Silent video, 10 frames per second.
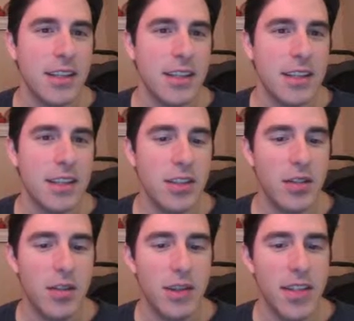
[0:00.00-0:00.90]

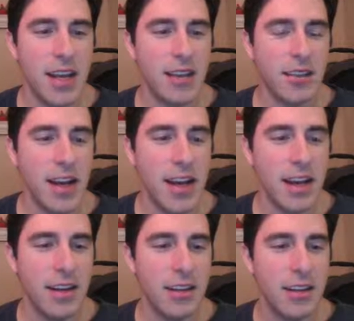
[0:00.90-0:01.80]
So I mishandled
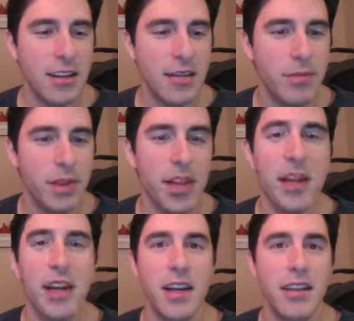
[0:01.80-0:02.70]
that. But then
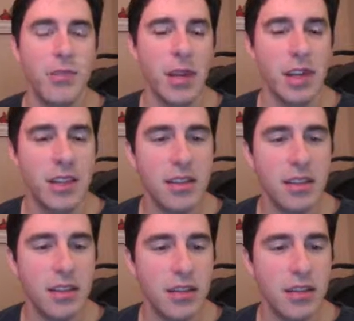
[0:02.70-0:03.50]
again, it is Blitz,